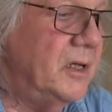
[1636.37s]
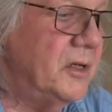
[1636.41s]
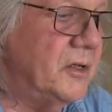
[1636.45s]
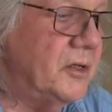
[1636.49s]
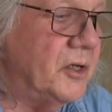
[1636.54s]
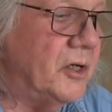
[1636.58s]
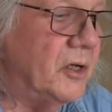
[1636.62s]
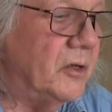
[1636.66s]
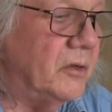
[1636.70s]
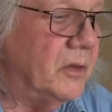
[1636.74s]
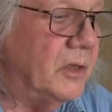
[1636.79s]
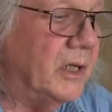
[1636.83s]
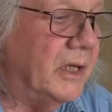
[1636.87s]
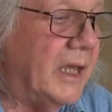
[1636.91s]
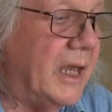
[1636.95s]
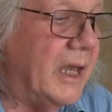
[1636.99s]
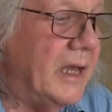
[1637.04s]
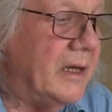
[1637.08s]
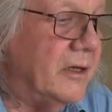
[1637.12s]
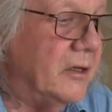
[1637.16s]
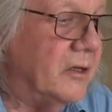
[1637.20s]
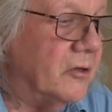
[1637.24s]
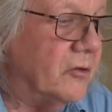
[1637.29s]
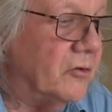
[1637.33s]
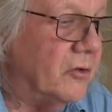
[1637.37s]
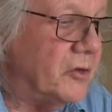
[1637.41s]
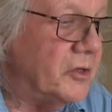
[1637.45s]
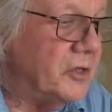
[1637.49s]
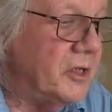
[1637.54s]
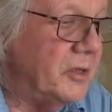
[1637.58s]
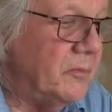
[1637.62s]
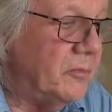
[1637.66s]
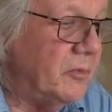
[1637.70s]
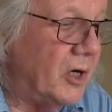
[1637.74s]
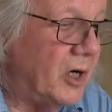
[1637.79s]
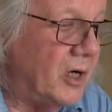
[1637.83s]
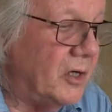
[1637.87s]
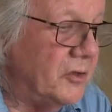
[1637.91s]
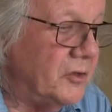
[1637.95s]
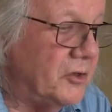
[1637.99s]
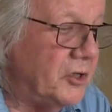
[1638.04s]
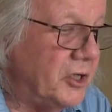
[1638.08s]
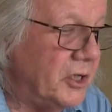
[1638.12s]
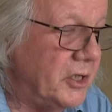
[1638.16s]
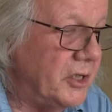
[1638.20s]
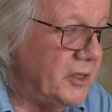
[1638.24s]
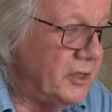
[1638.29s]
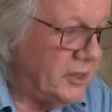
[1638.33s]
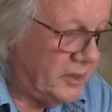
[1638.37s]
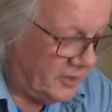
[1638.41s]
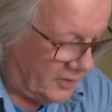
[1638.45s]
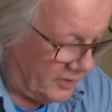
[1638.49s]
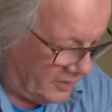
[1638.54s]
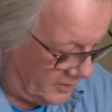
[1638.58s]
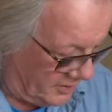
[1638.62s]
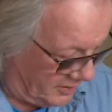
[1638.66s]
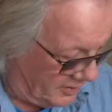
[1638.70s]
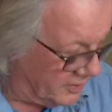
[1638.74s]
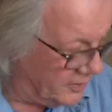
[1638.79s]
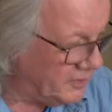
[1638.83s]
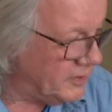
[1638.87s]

So again, crossing branches,